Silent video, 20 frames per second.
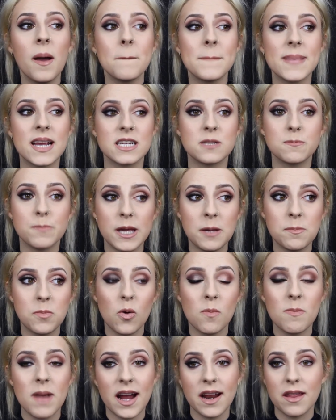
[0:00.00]
because
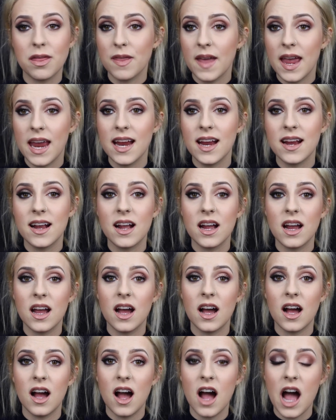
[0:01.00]
people might think
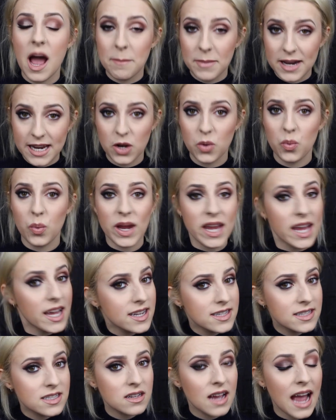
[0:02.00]
I'm a little
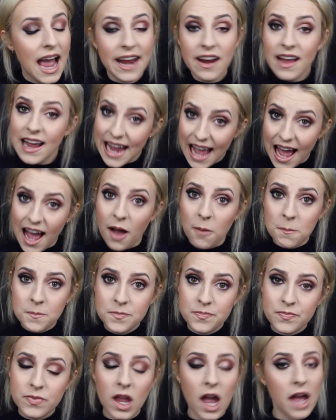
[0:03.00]
weird, and I
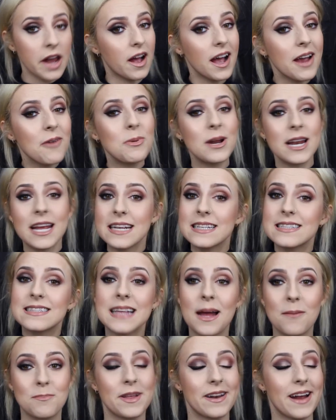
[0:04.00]
am, and I will
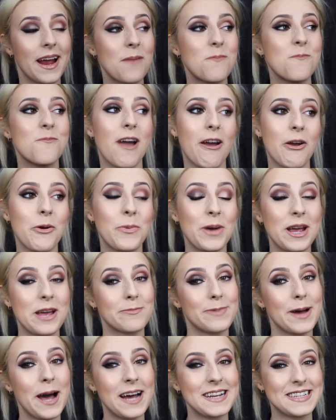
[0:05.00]
accept that I am a very
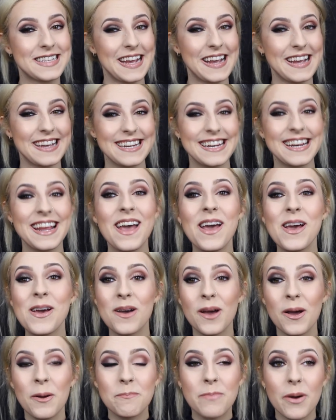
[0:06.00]
weird person,
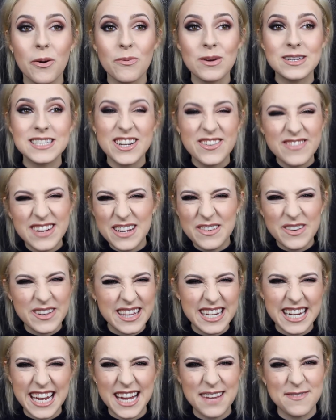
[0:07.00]
but we don't really want
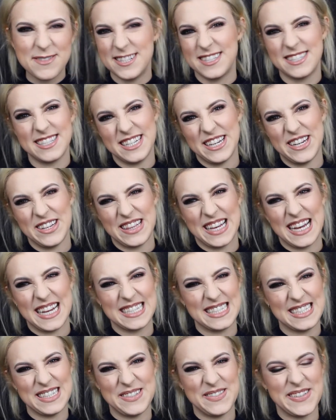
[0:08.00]
the neighbours to know
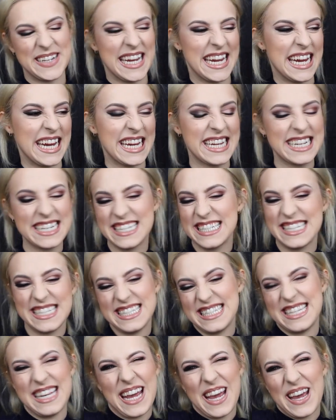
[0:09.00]
that, do we?
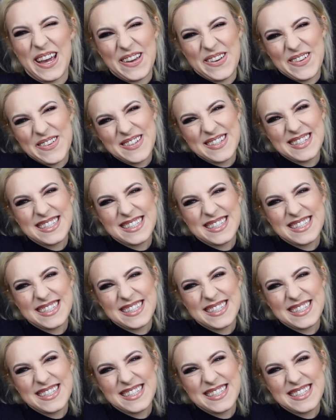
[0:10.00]
No.